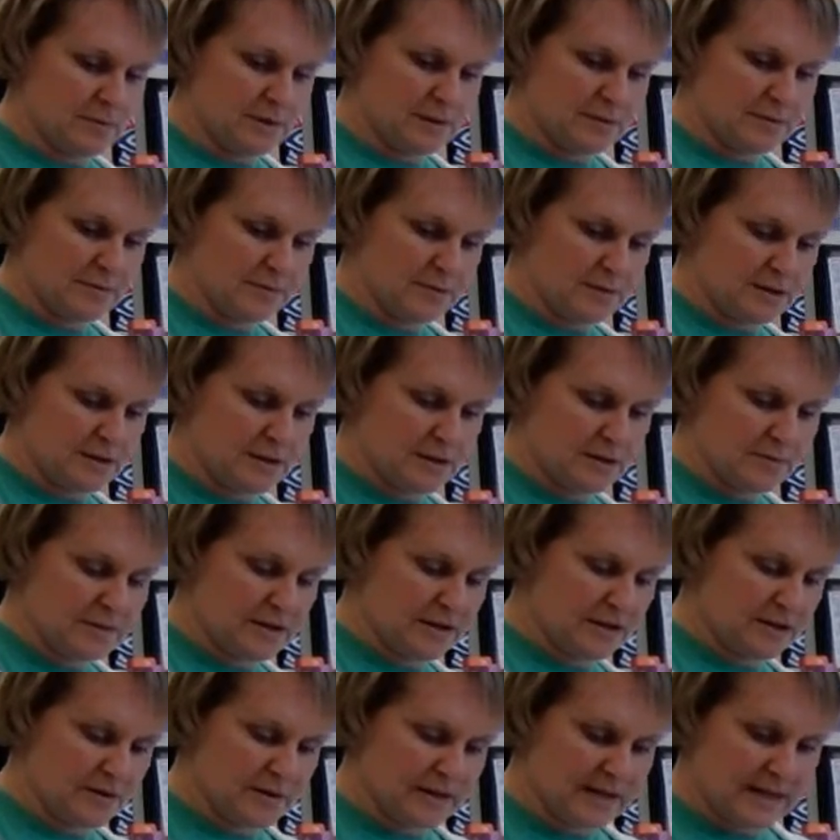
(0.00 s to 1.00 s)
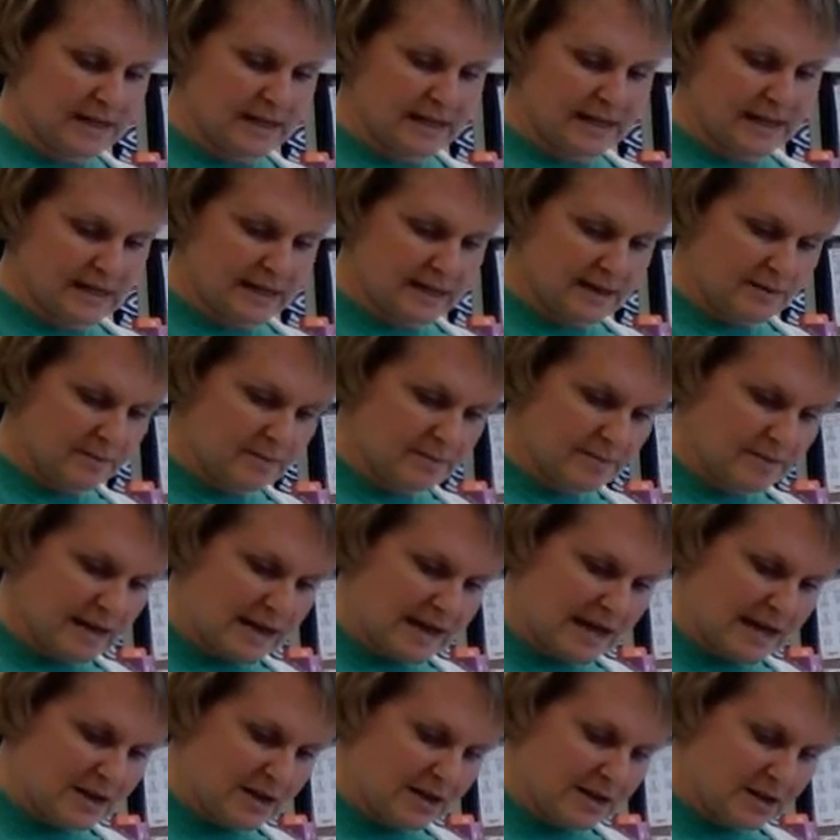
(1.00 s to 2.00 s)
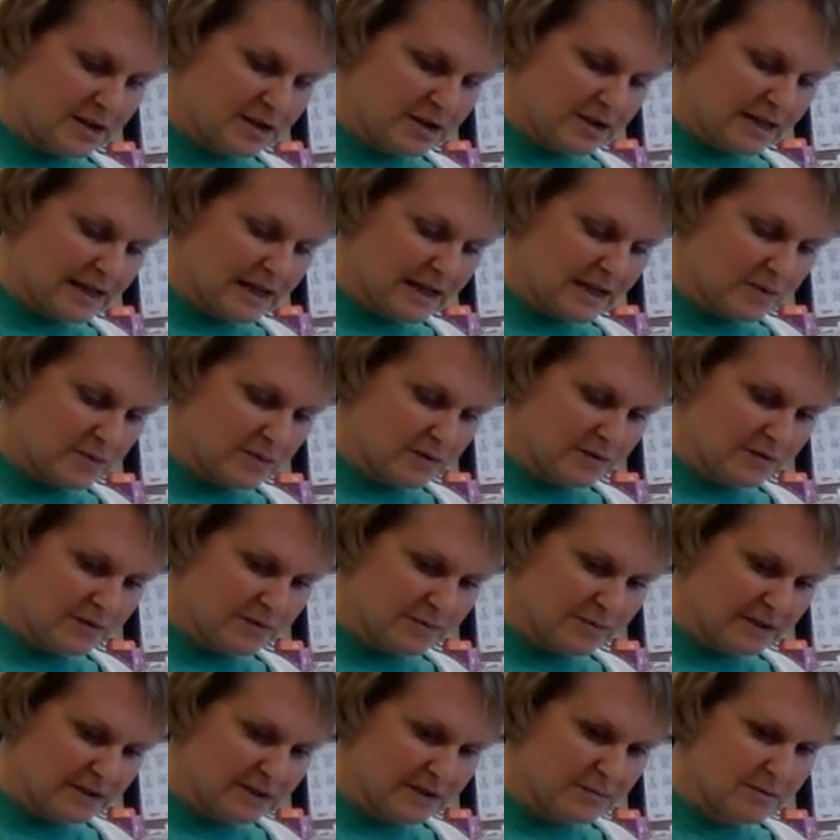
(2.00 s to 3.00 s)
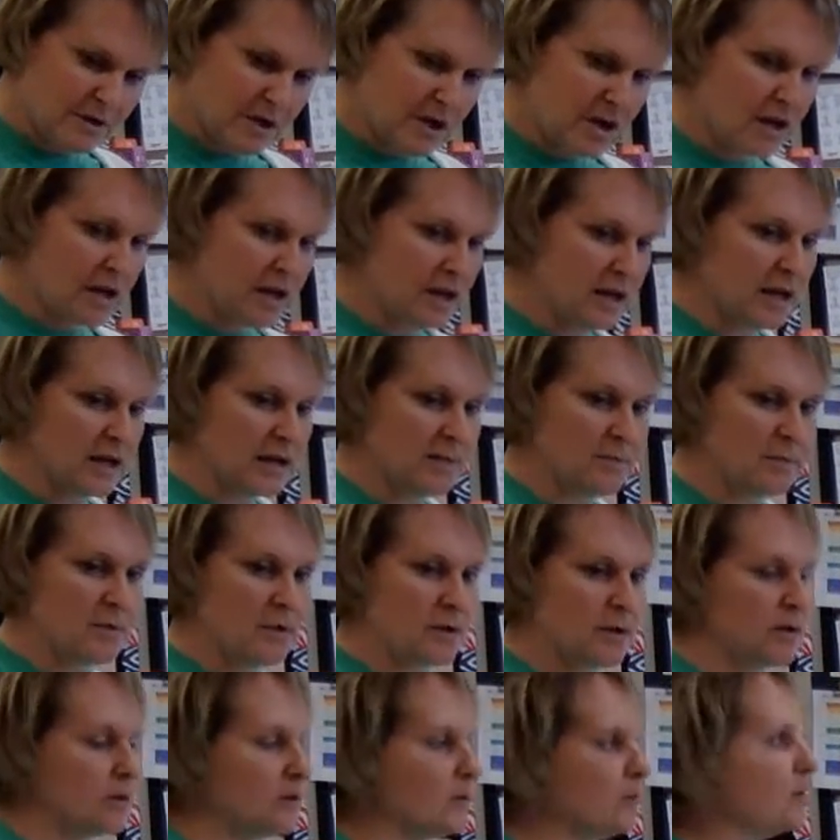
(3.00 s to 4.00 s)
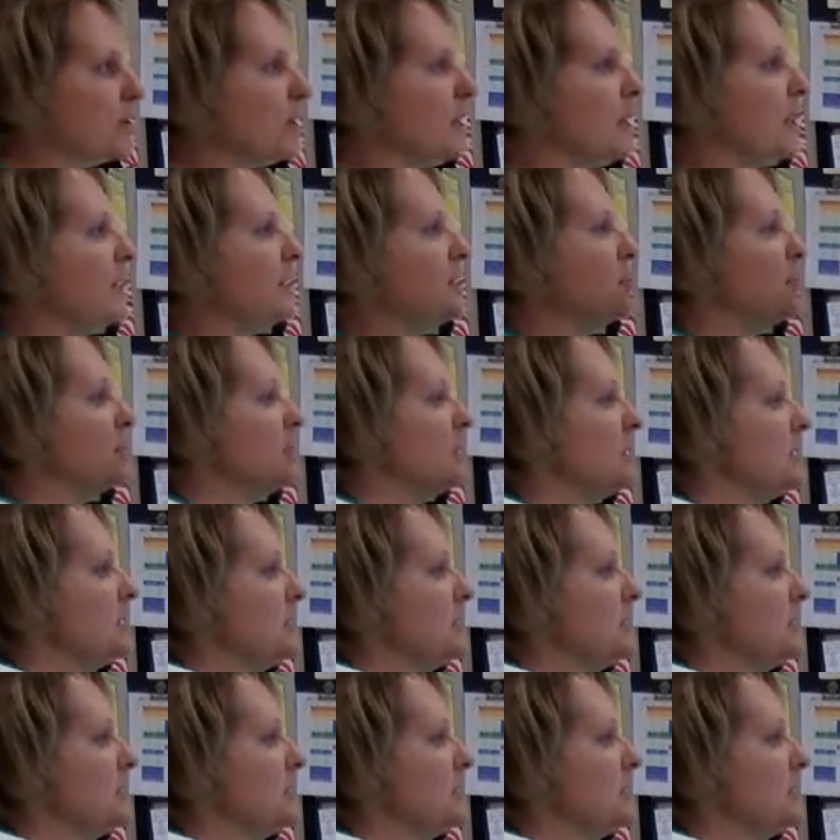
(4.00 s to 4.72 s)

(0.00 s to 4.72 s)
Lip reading: Maybe put a little bit of green in and a little yellow. What if we mix them all up? Gosh.